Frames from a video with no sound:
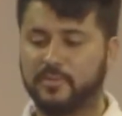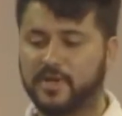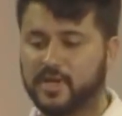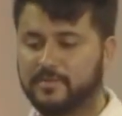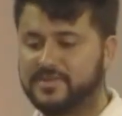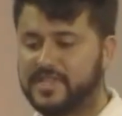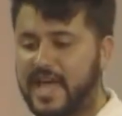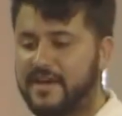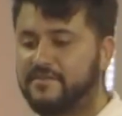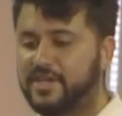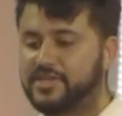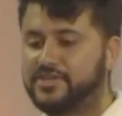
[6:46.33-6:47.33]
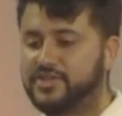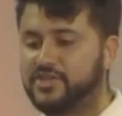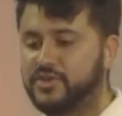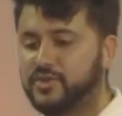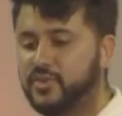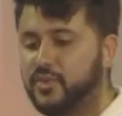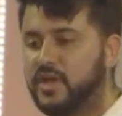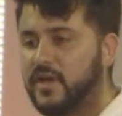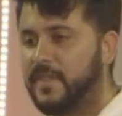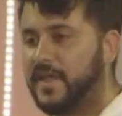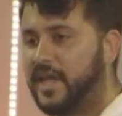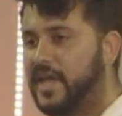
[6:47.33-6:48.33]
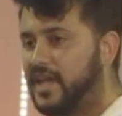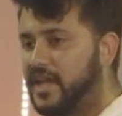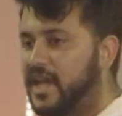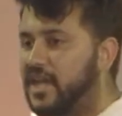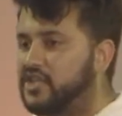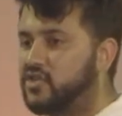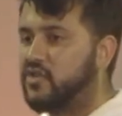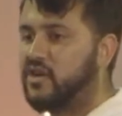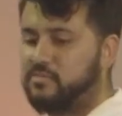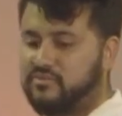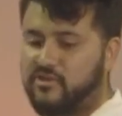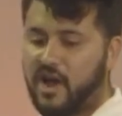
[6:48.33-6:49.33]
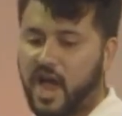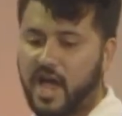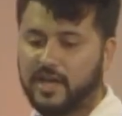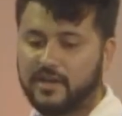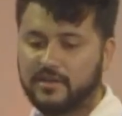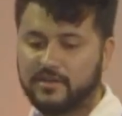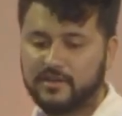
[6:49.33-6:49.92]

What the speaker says: it becomes evident to you the hidden nature of pride.